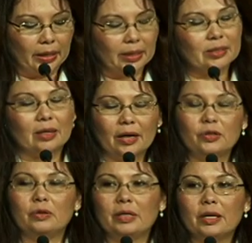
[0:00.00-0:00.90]
It's
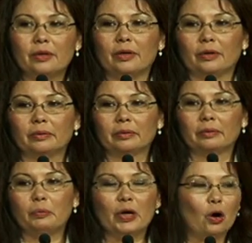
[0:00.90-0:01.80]
not unique, though.
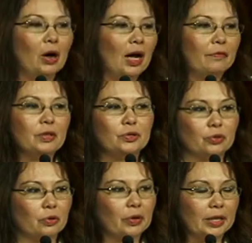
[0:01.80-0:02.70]
We all have these
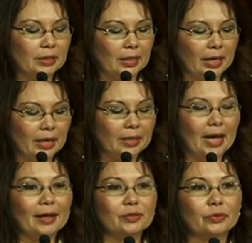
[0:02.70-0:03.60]
stories. And
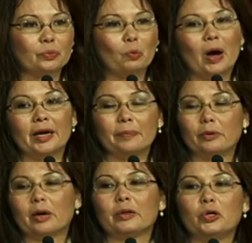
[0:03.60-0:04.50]
that's why I
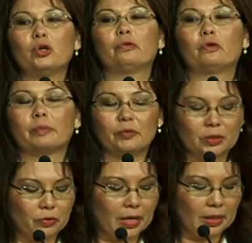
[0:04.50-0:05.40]
put on the uniform of
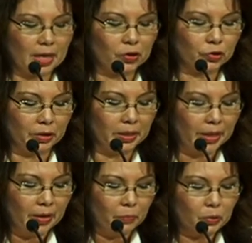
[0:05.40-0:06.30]
this great nation,
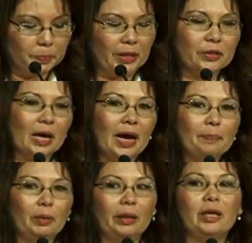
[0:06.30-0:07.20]
was because I
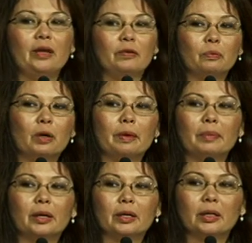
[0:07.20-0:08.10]
believe in what
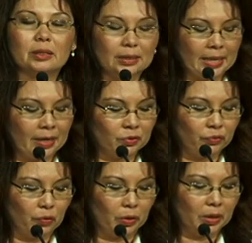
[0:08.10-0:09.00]
America stands
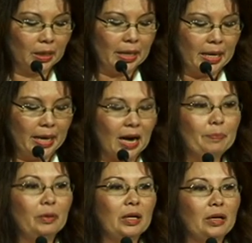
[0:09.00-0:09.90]
for. And I
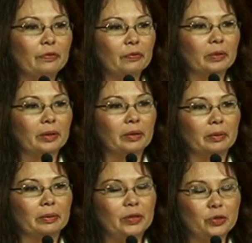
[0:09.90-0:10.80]
believe
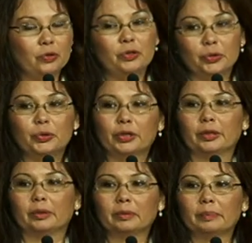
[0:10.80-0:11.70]
that you do
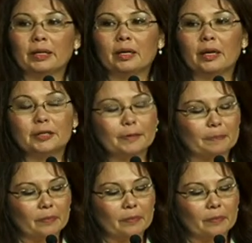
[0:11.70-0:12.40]
too. Because,